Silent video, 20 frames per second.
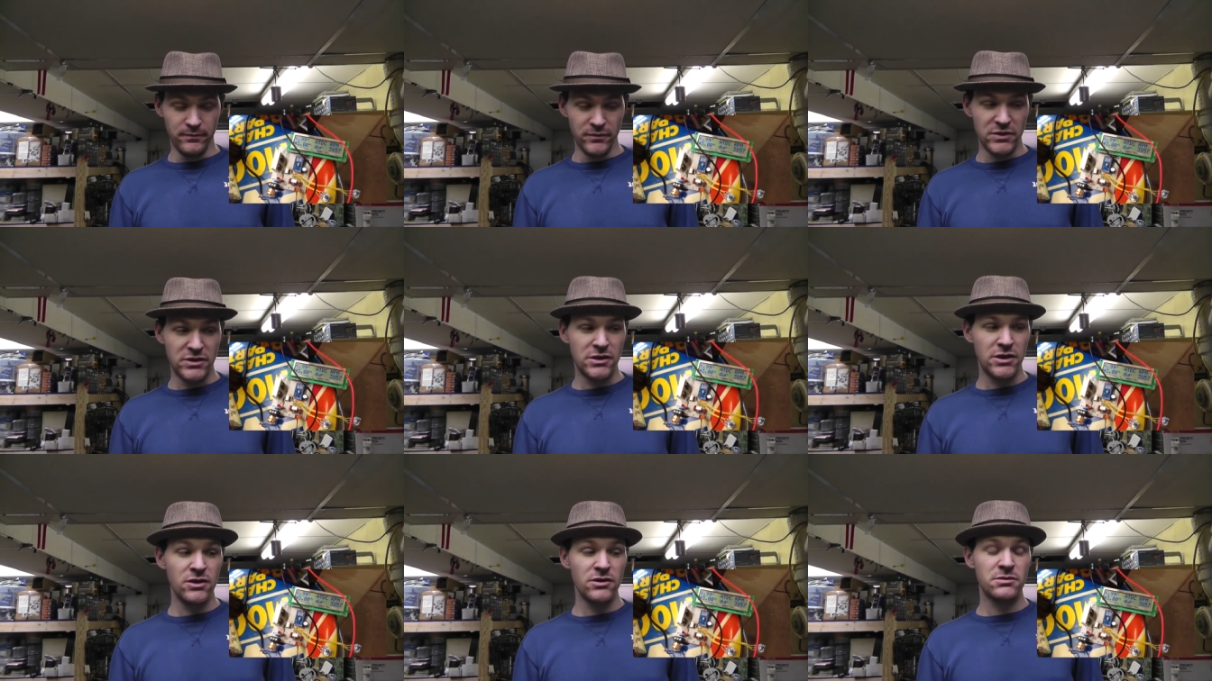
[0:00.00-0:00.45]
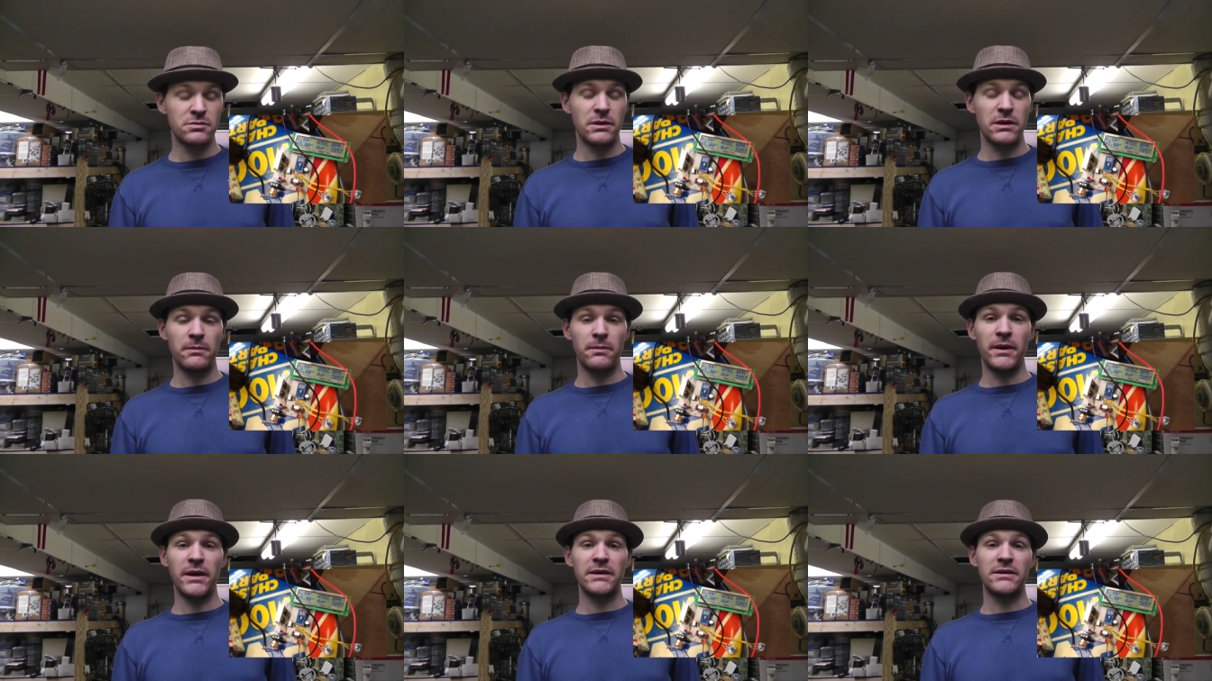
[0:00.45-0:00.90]
Excuse
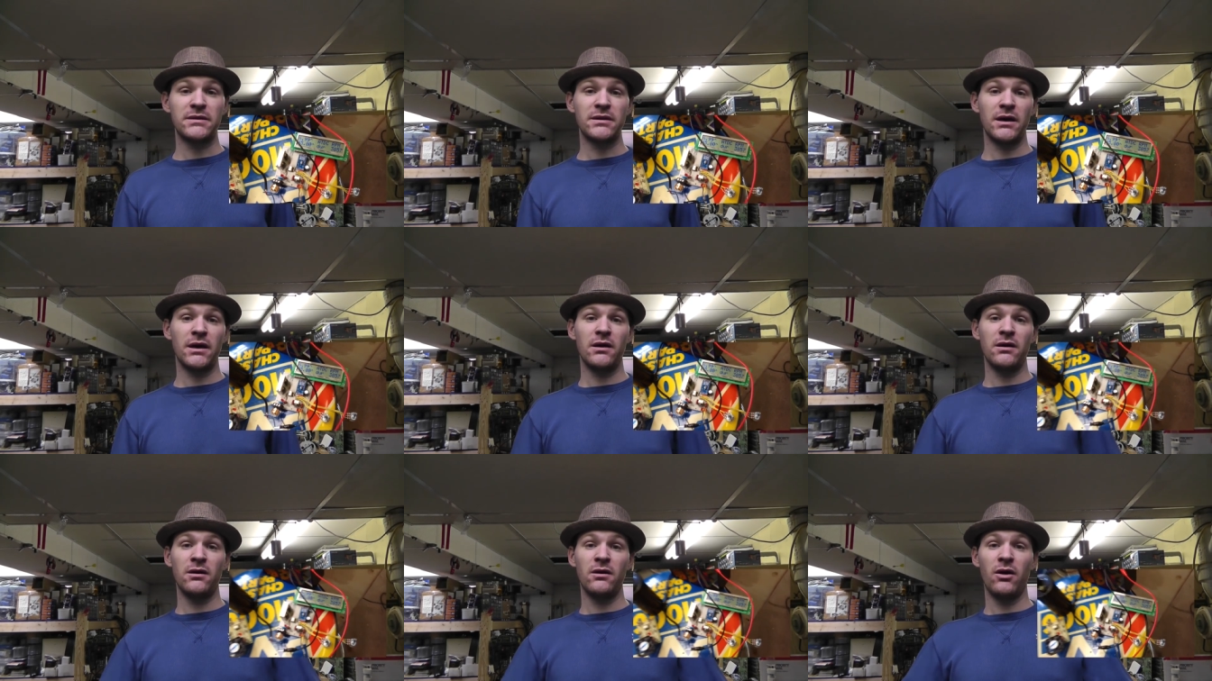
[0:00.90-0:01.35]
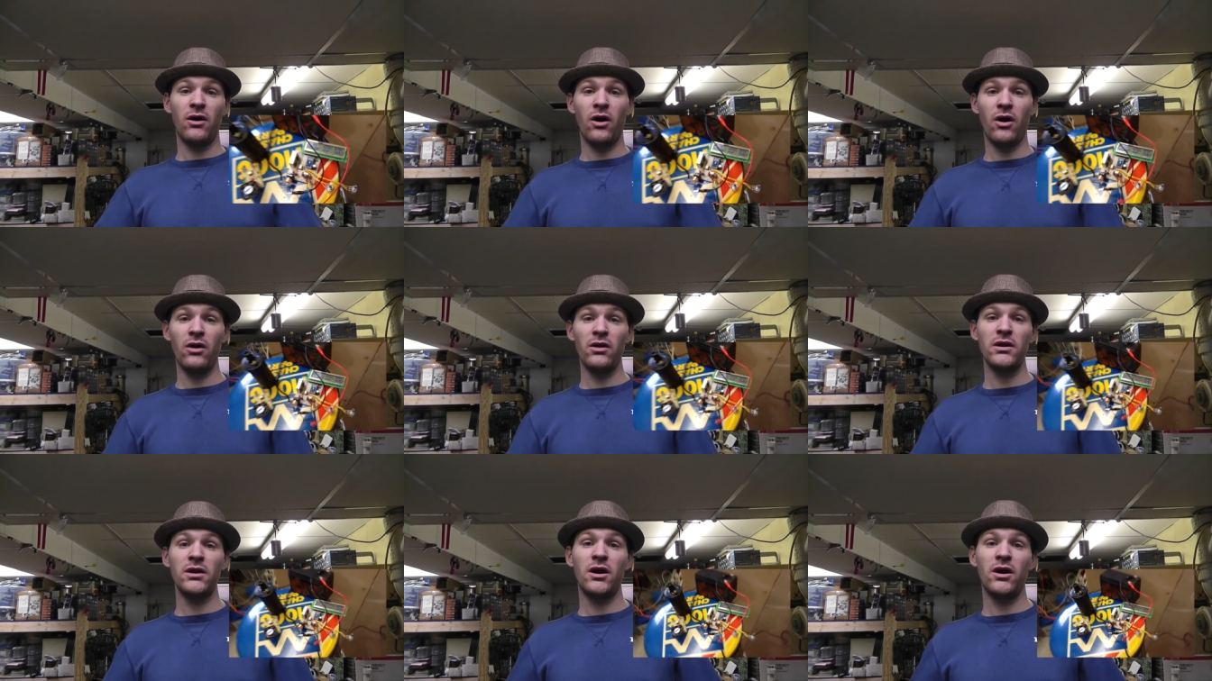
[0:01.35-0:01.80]
me, but uh,
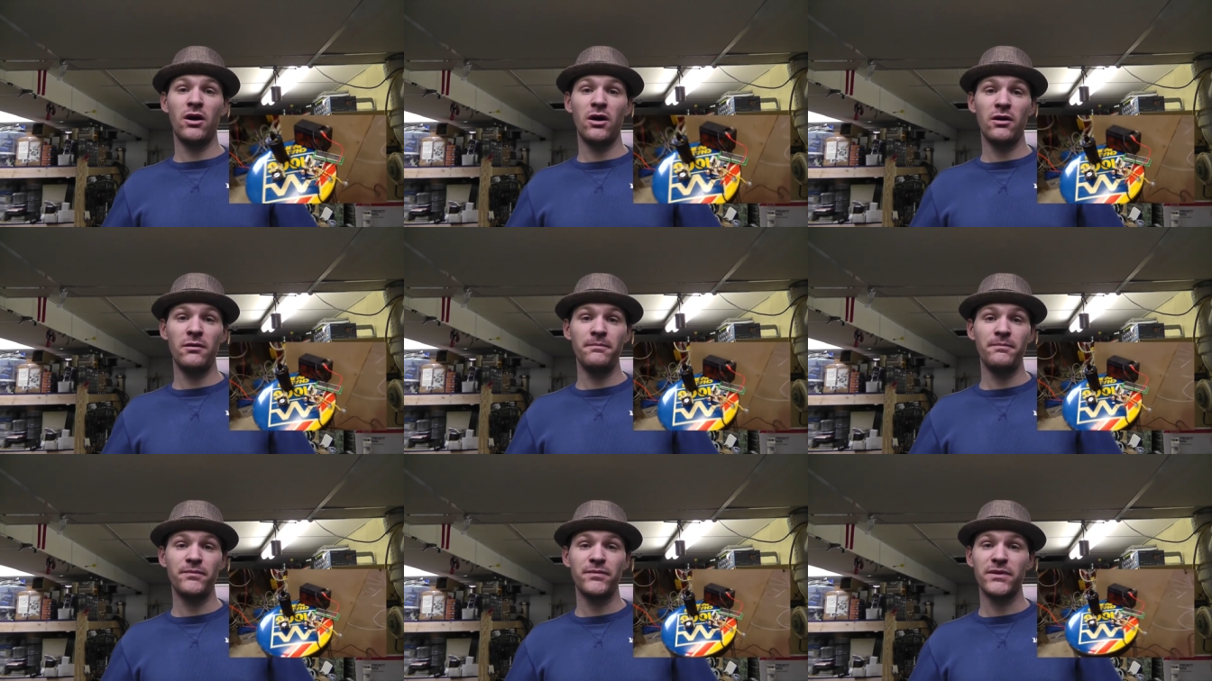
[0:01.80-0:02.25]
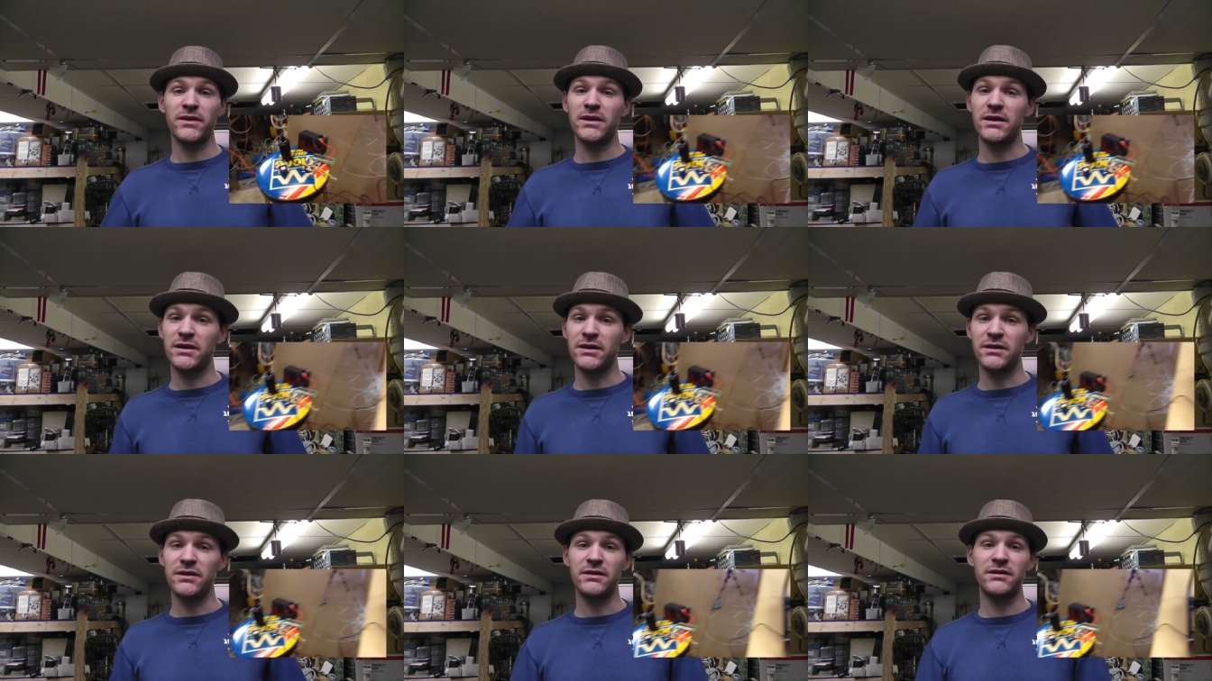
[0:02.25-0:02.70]
all in all
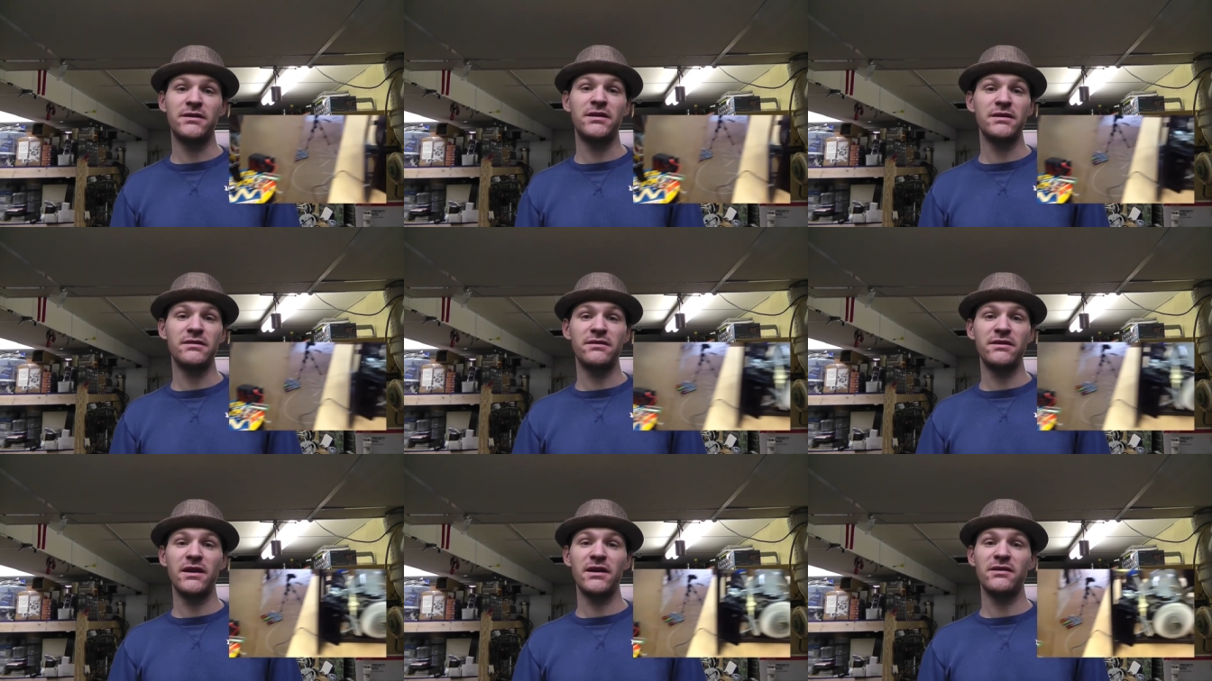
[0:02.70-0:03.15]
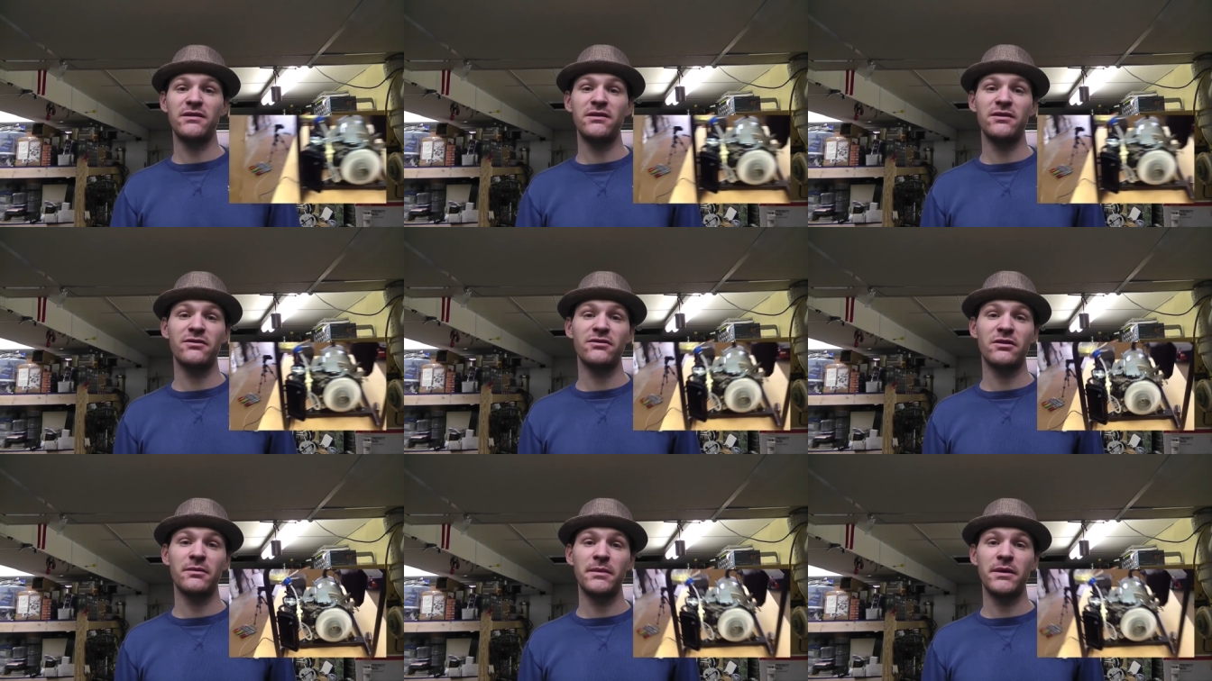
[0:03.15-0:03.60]
this next
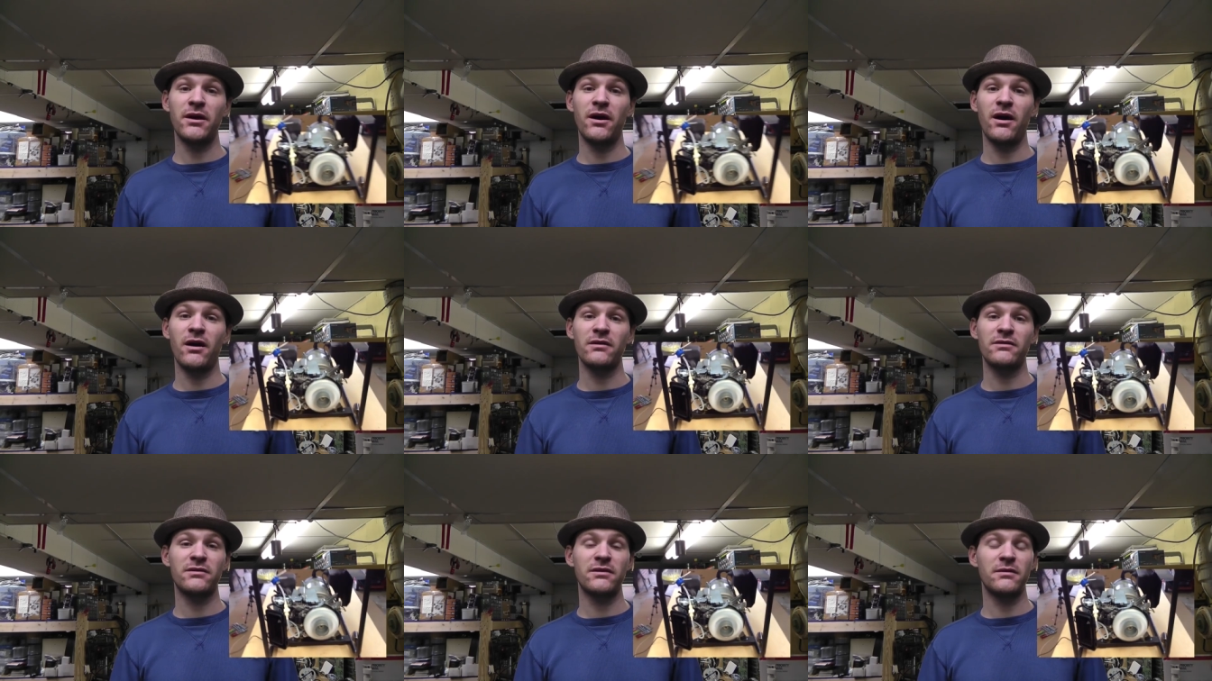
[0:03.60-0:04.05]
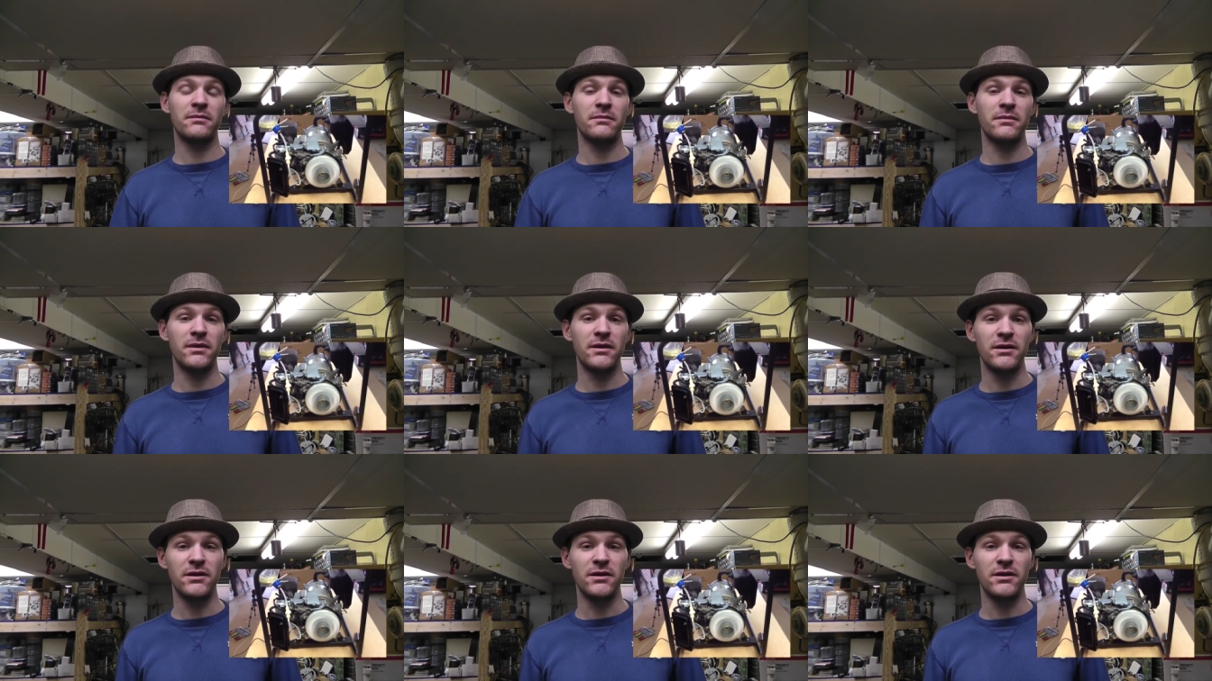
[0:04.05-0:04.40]
year is going to be awesome.